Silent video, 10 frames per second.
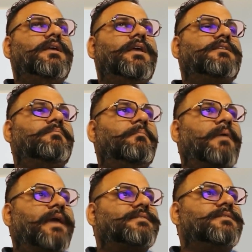it
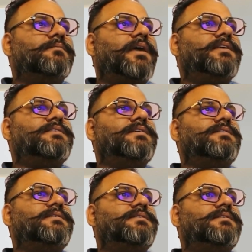
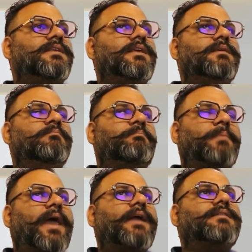maximizes the
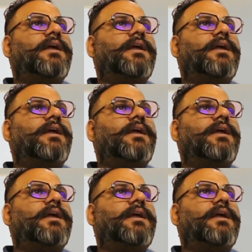impact